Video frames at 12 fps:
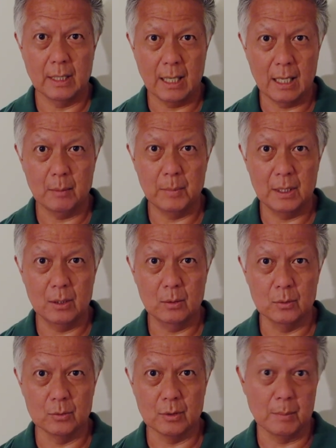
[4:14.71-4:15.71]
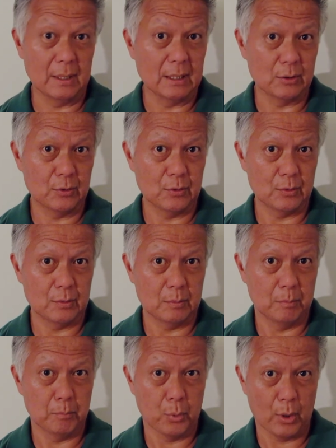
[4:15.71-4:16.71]
can be used. I mean,
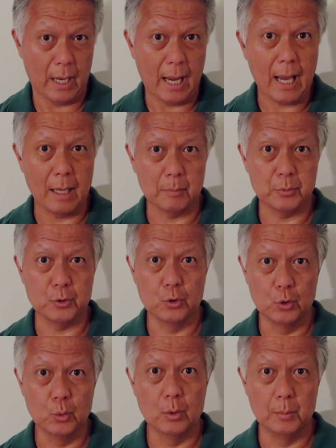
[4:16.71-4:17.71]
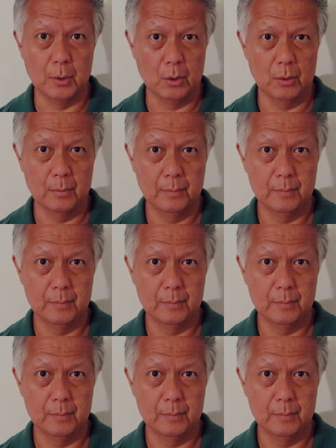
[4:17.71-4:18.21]
it's perhaps doable.